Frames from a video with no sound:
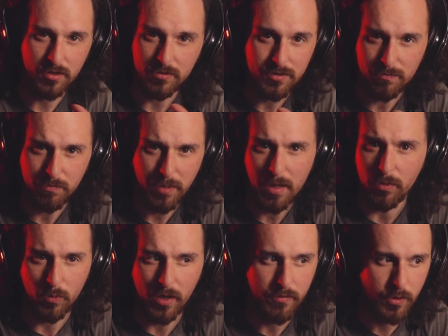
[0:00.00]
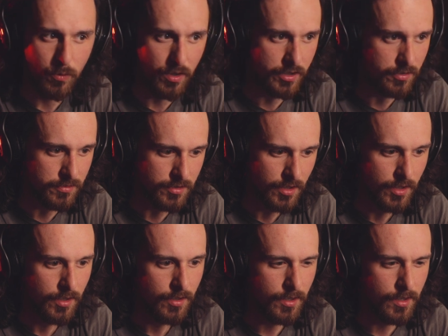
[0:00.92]
or paper, whatever you want to use.
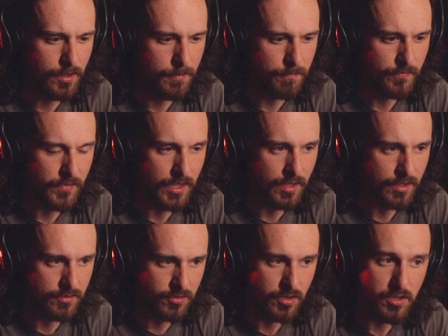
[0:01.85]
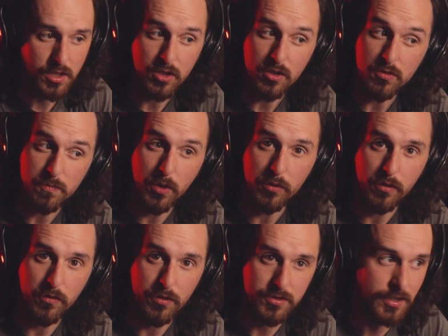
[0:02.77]
And so you can use both
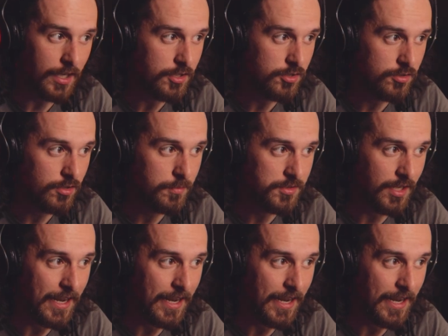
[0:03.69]
of those gauge strips